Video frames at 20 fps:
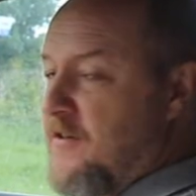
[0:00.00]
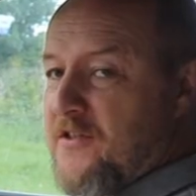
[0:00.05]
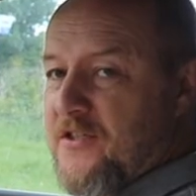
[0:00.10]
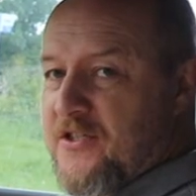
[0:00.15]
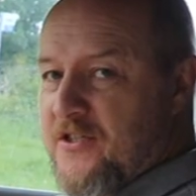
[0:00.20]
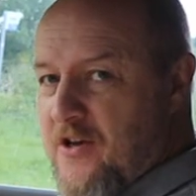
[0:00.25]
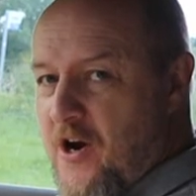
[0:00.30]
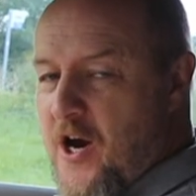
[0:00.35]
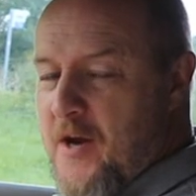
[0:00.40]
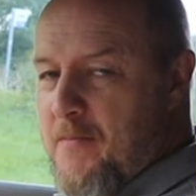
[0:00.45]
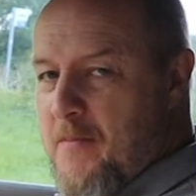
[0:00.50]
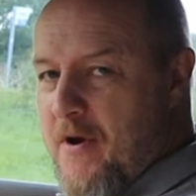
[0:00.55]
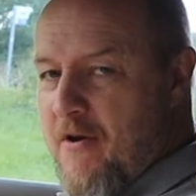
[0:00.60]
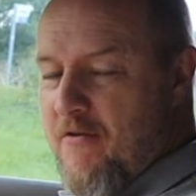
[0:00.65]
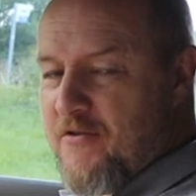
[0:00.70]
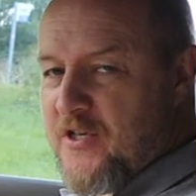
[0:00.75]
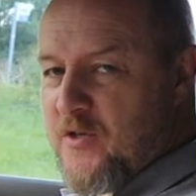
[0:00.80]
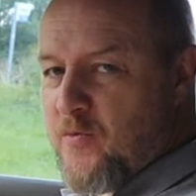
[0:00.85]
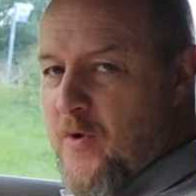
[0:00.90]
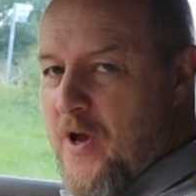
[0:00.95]
side
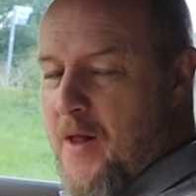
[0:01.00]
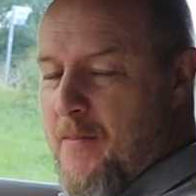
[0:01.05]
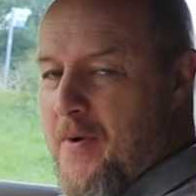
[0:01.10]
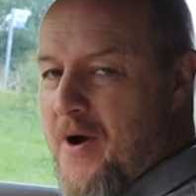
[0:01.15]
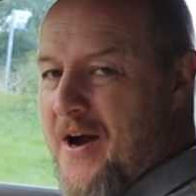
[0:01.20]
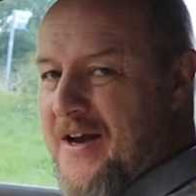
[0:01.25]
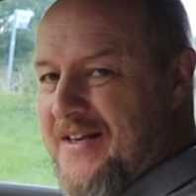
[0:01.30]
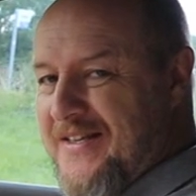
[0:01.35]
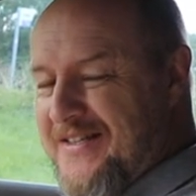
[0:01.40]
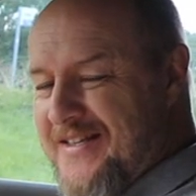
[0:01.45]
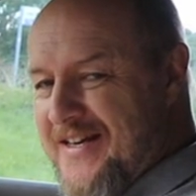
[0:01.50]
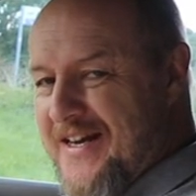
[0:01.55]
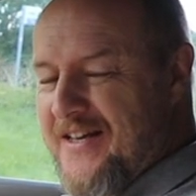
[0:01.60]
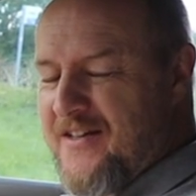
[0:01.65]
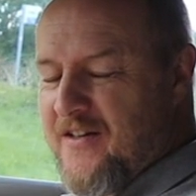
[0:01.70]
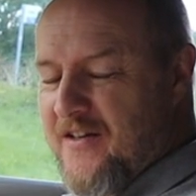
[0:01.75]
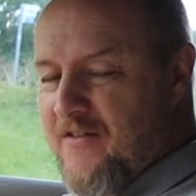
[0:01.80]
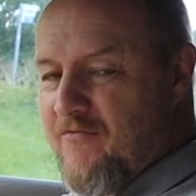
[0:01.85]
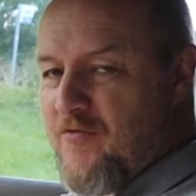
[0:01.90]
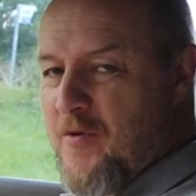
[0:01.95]
mirrors as well, but I
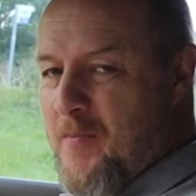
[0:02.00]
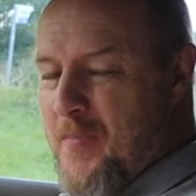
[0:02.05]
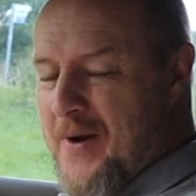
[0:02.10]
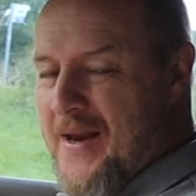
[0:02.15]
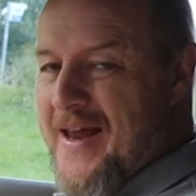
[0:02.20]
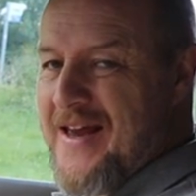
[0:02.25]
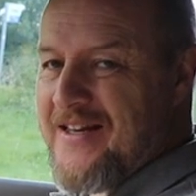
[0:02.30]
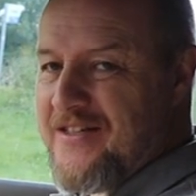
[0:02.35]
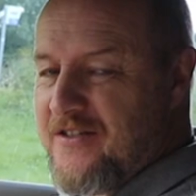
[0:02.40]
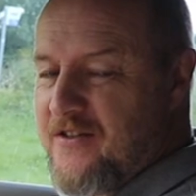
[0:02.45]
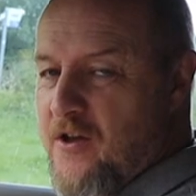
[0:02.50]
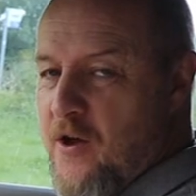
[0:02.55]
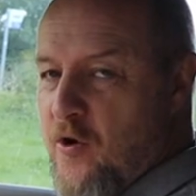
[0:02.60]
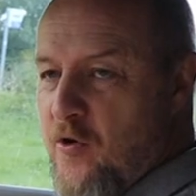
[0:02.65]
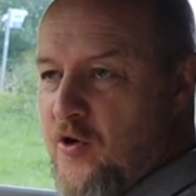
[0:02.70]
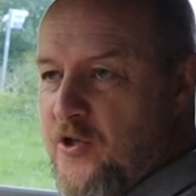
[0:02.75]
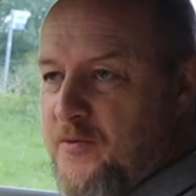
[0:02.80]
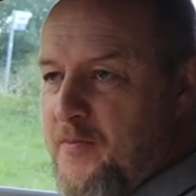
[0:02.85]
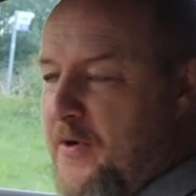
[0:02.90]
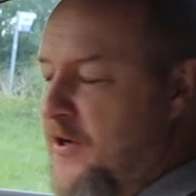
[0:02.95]
did replace
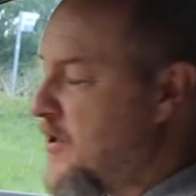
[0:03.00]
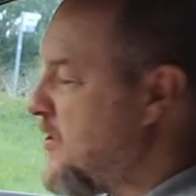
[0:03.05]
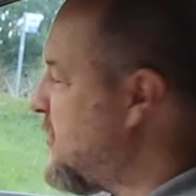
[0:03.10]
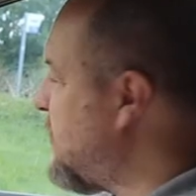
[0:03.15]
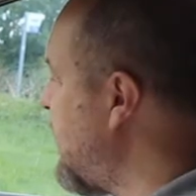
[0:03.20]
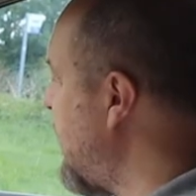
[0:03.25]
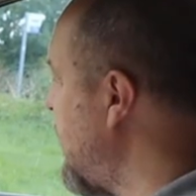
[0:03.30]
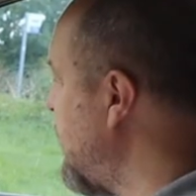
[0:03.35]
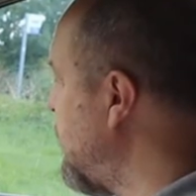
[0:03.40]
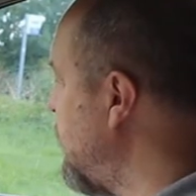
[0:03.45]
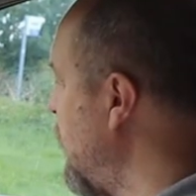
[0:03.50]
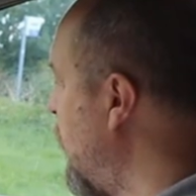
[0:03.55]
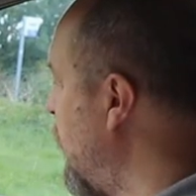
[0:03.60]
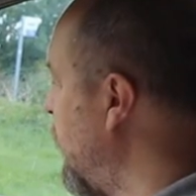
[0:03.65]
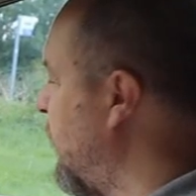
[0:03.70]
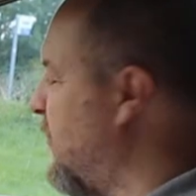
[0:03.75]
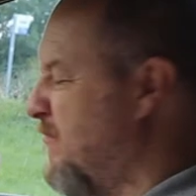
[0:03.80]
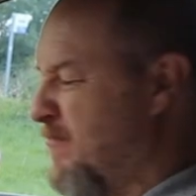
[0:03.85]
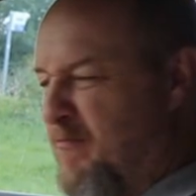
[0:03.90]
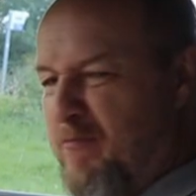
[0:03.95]
those because they'd
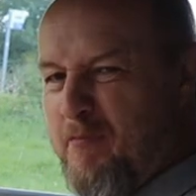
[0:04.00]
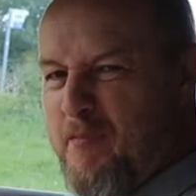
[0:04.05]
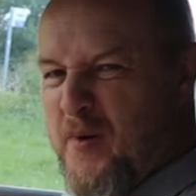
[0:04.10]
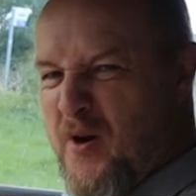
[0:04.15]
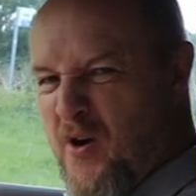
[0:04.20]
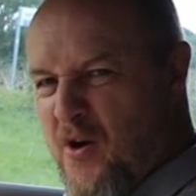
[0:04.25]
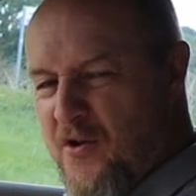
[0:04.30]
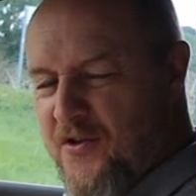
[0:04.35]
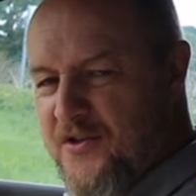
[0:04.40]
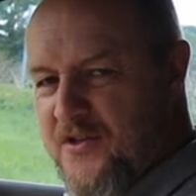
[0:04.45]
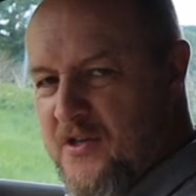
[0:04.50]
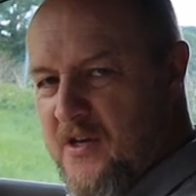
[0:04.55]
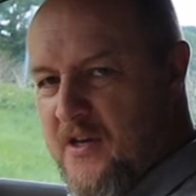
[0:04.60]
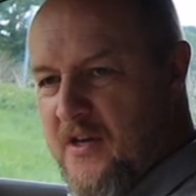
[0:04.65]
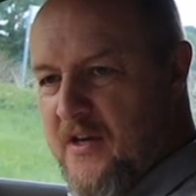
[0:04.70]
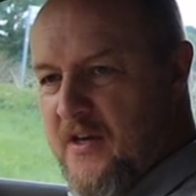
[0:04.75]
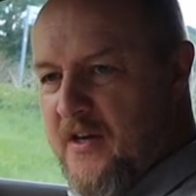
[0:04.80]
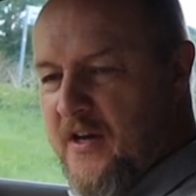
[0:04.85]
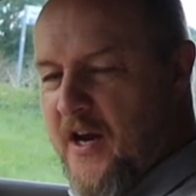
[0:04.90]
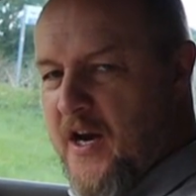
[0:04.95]
gone burnt
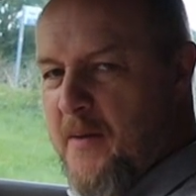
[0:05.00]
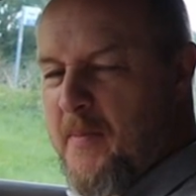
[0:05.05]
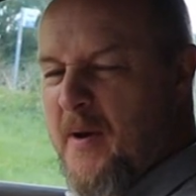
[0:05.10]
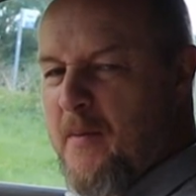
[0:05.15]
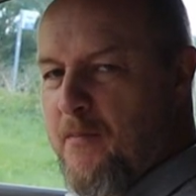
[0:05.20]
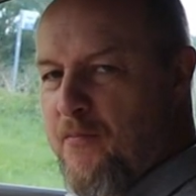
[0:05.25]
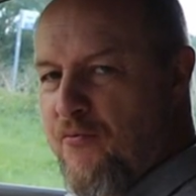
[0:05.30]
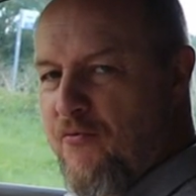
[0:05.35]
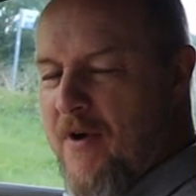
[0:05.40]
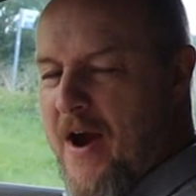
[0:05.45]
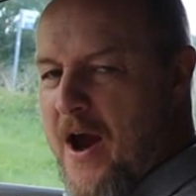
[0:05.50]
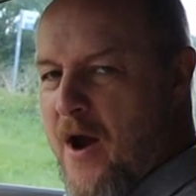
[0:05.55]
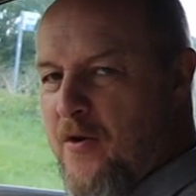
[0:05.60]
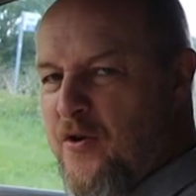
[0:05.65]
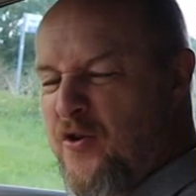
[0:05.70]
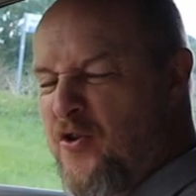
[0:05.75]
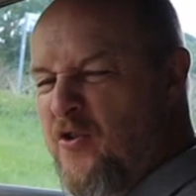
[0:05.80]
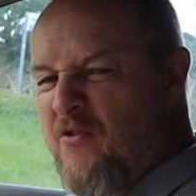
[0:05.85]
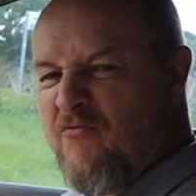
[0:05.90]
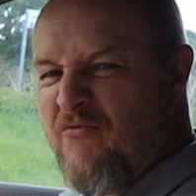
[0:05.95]
and a bit
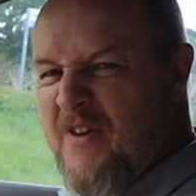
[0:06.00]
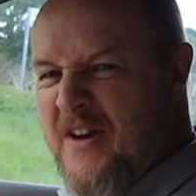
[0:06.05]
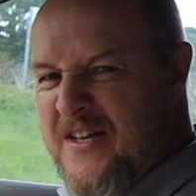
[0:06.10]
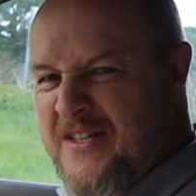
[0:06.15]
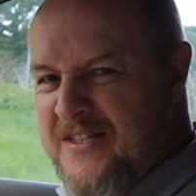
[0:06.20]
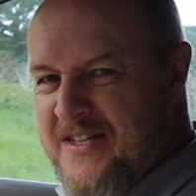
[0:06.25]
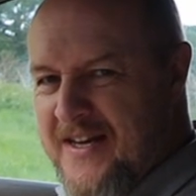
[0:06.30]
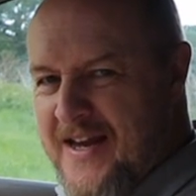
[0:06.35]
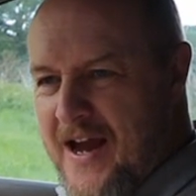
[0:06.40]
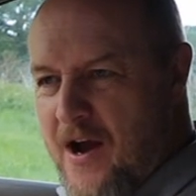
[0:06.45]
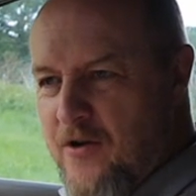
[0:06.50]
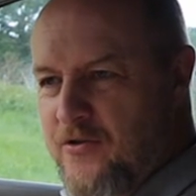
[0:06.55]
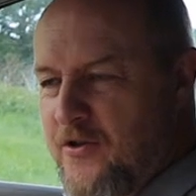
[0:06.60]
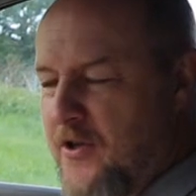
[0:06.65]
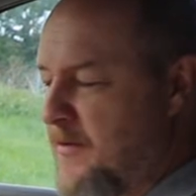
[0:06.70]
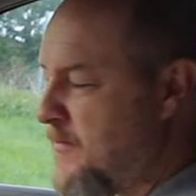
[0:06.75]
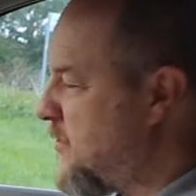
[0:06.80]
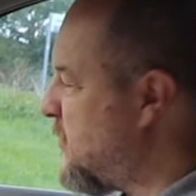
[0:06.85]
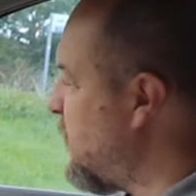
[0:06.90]
brown. You couldn't really see out of them.